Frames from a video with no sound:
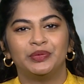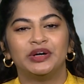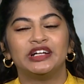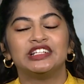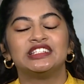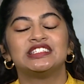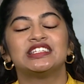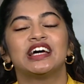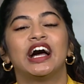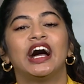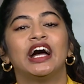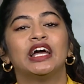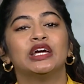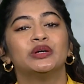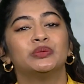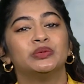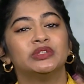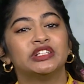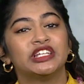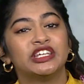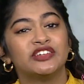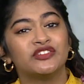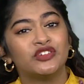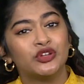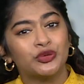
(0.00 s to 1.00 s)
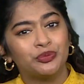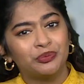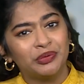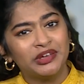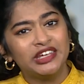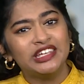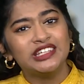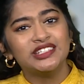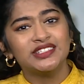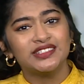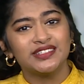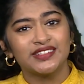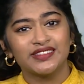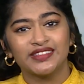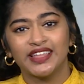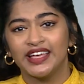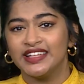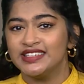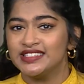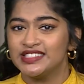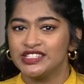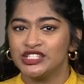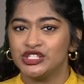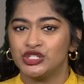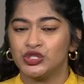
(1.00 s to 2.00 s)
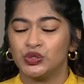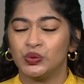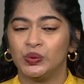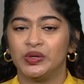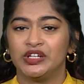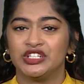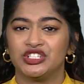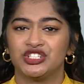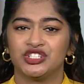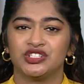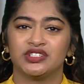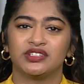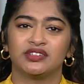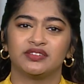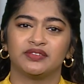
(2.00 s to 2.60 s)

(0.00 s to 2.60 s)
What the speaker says: But I will give you peace in that situation.